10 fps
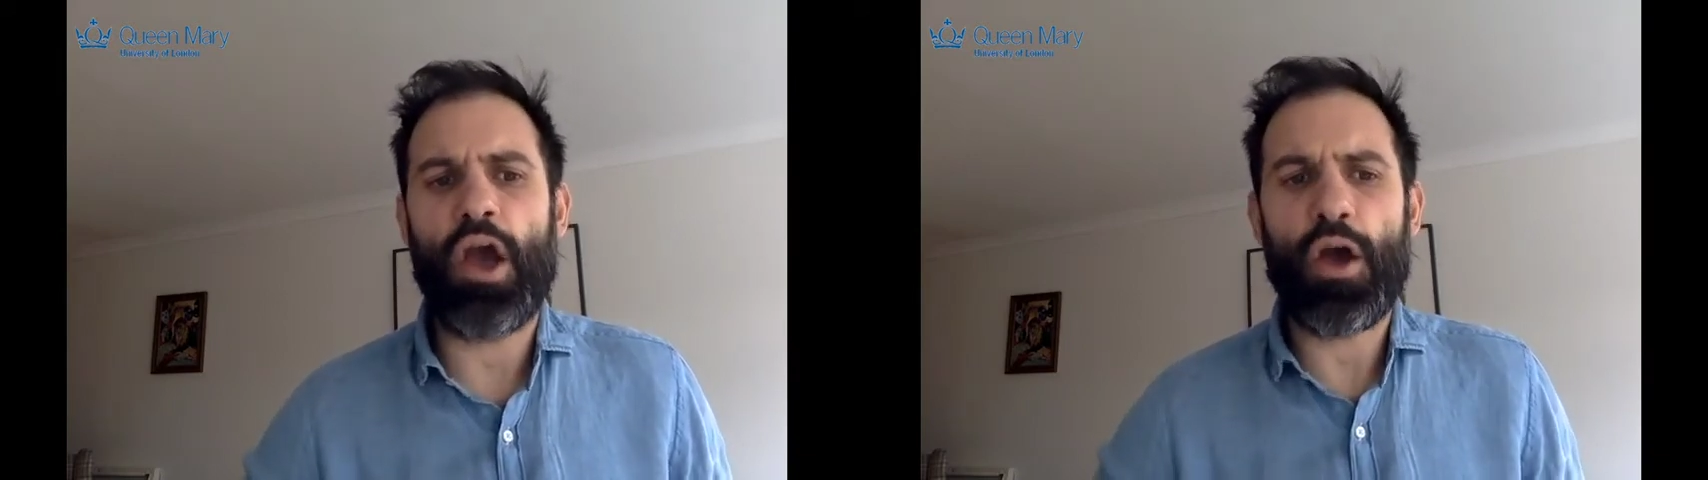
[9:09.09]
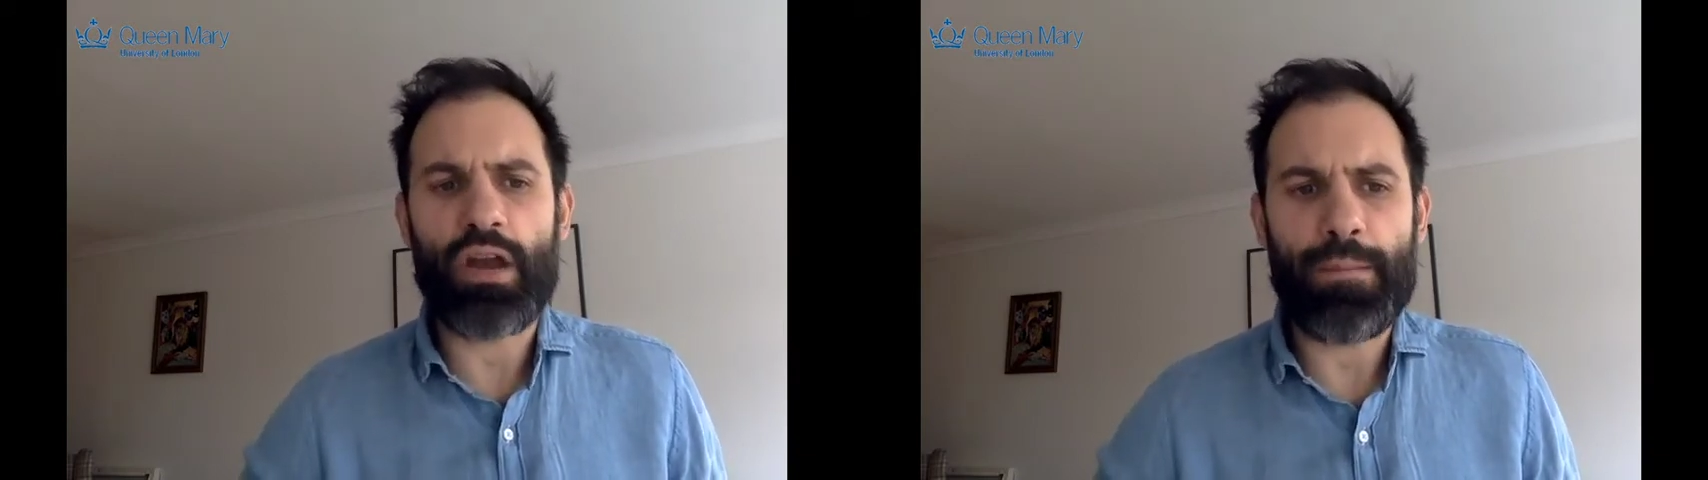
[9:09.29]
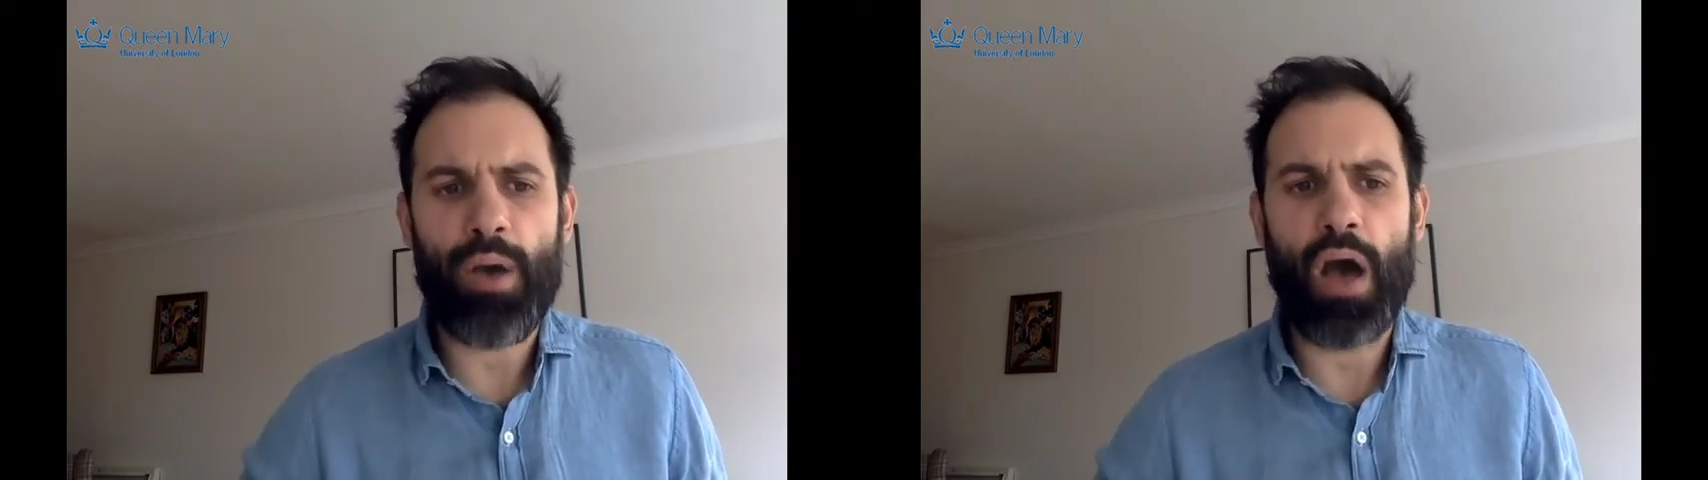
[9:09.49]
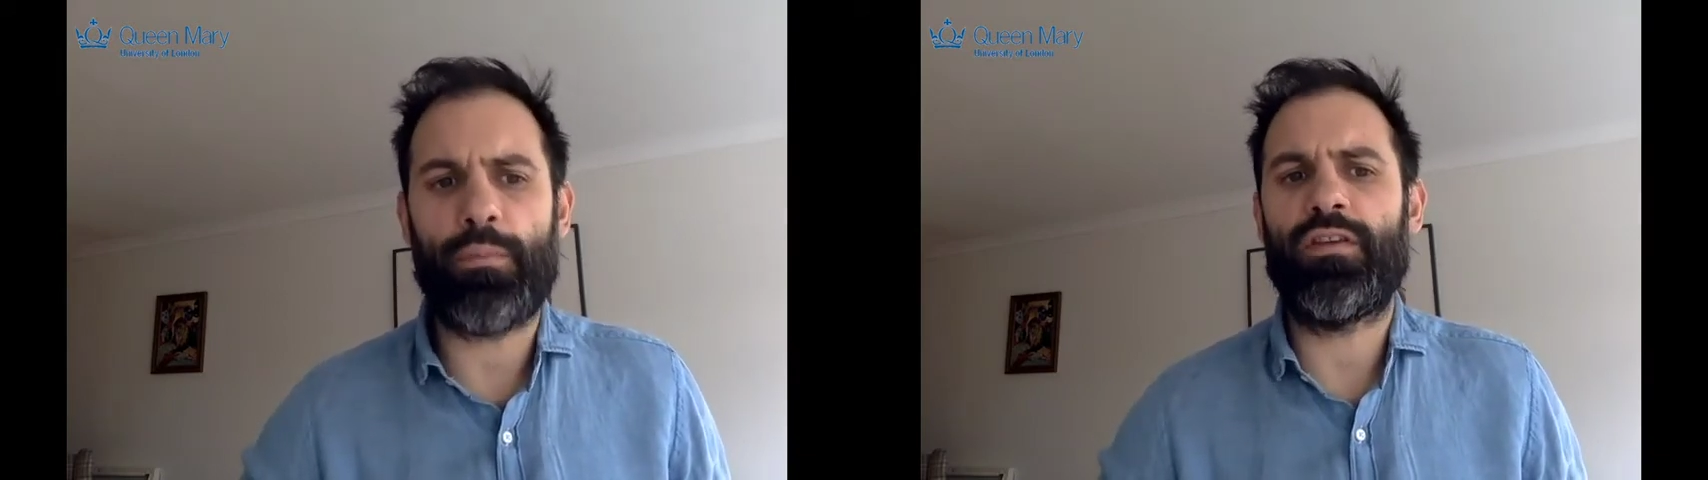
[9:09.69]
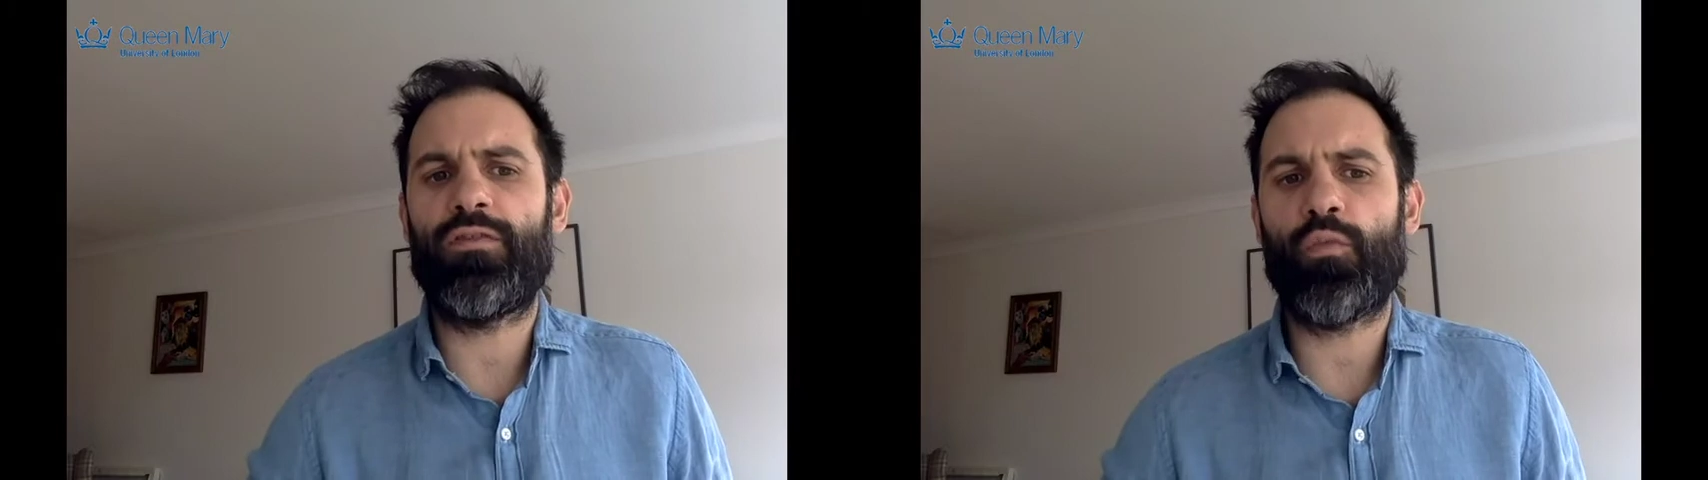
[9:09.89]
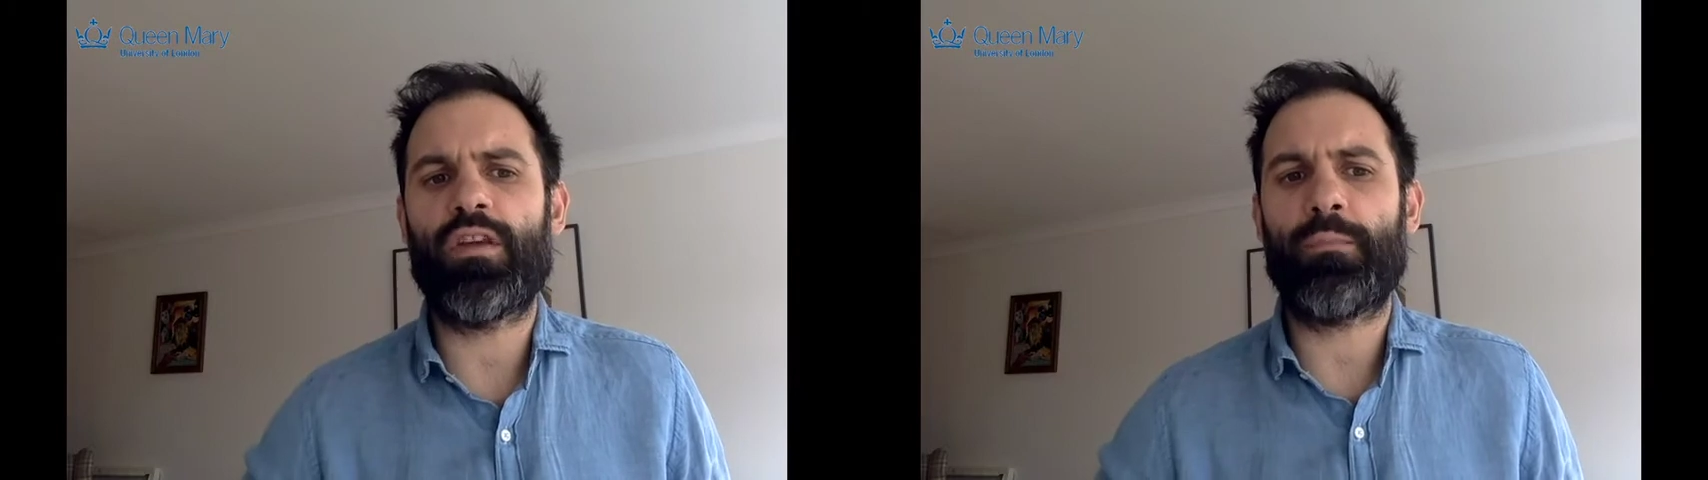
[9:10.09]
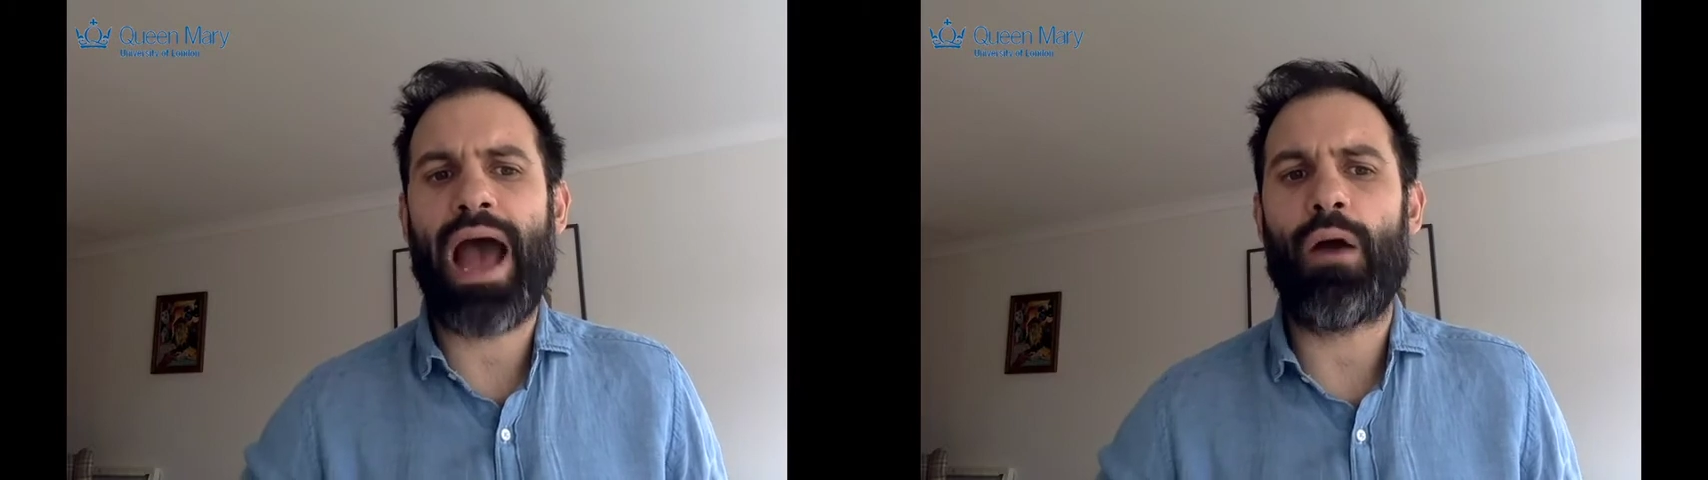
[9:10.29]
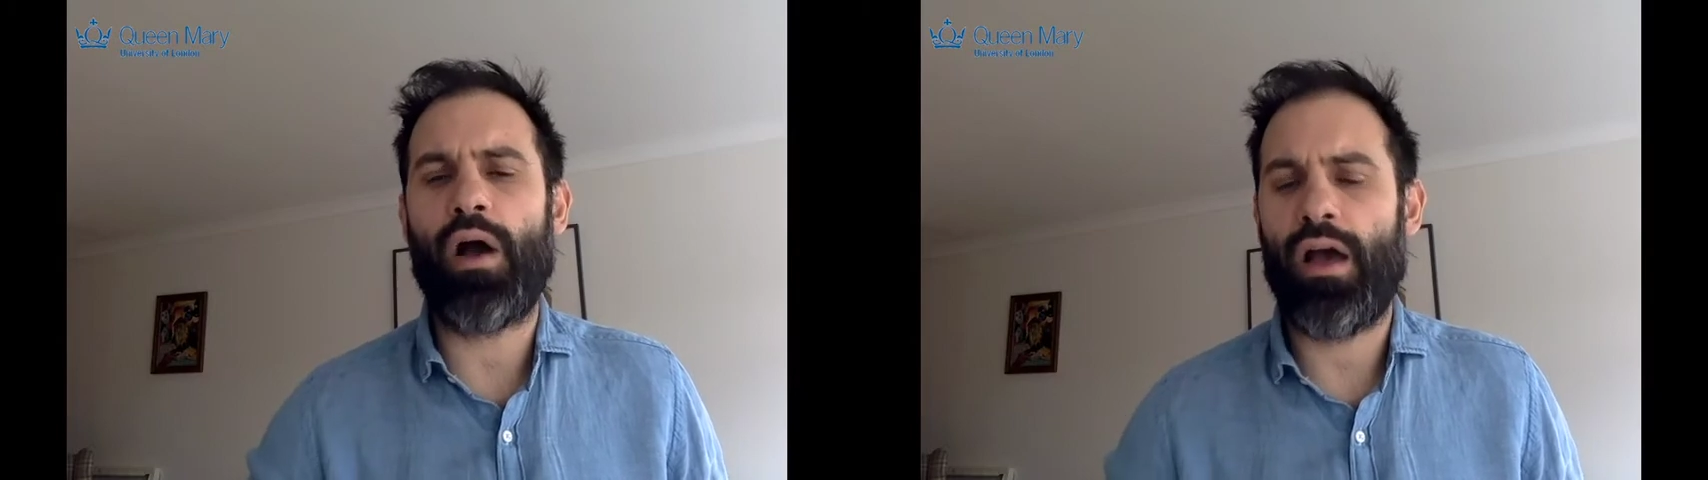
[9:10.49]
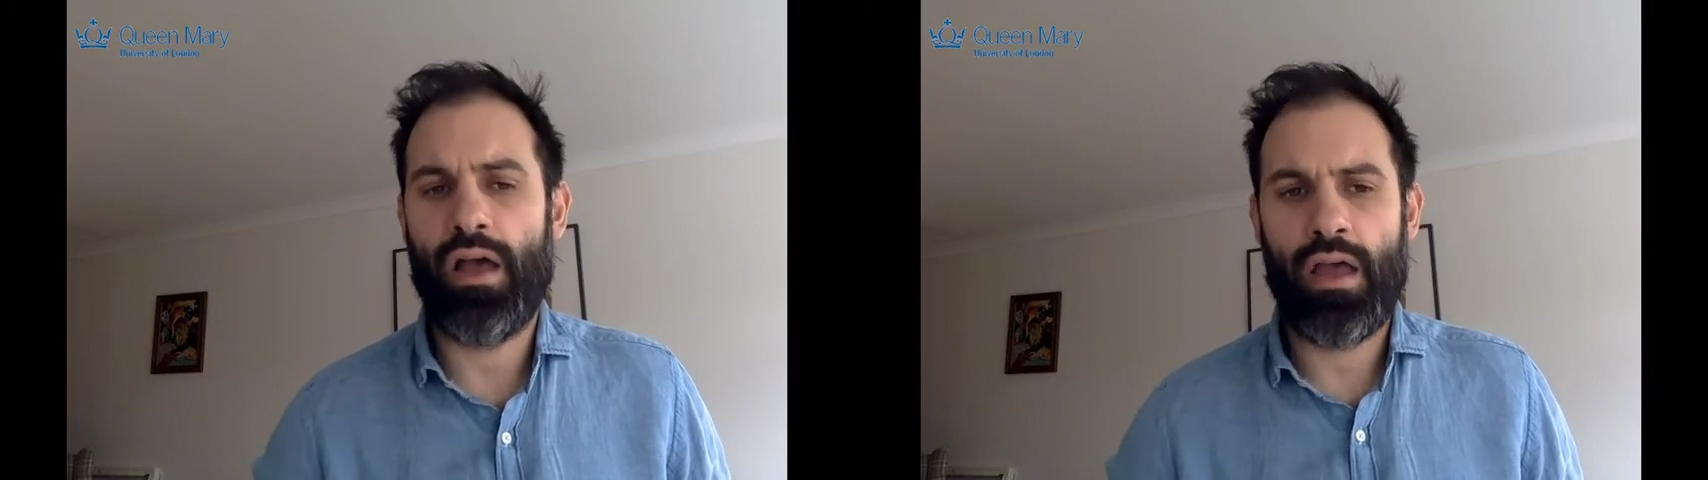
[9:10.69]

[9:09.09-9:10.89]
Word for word: only purpose for which power